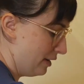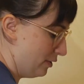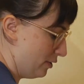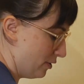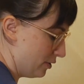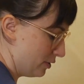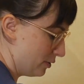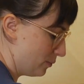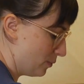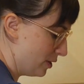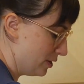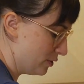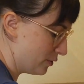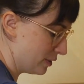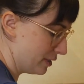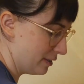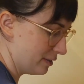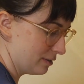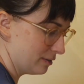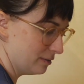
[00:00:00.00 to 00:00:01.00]
know, you're
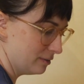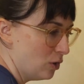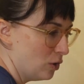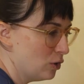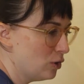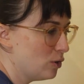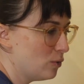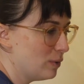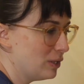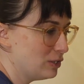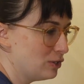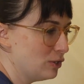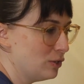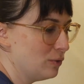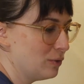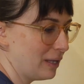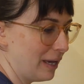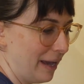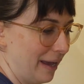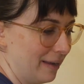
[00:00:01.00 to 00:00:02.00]
wondering, who would do
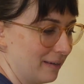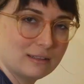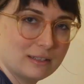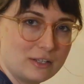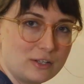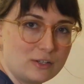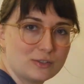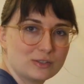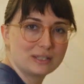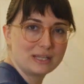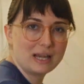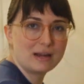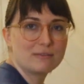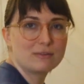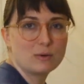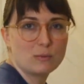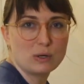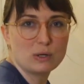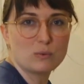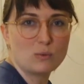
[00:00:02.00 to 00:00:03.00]
that? Literally
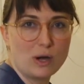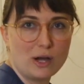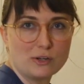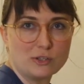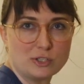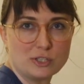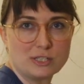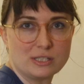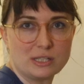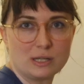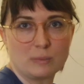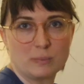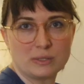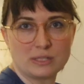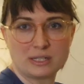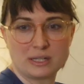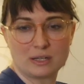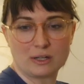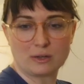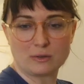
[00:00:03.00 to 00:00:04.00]
everyone washes their
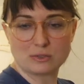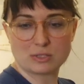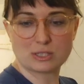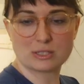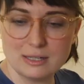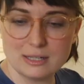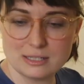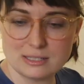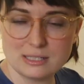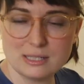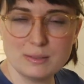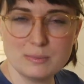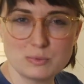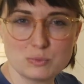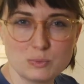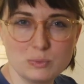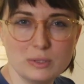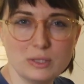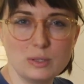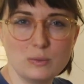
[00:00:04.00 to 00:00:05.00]
potatoes. It seems
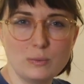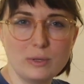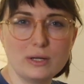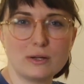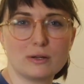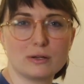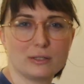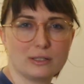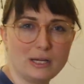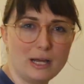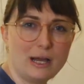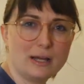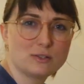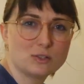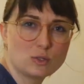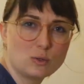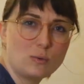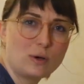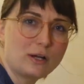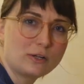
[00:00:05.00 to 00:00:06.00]
really weird not
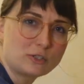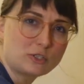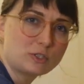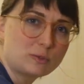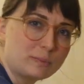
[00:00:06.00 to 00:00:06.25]
to wash your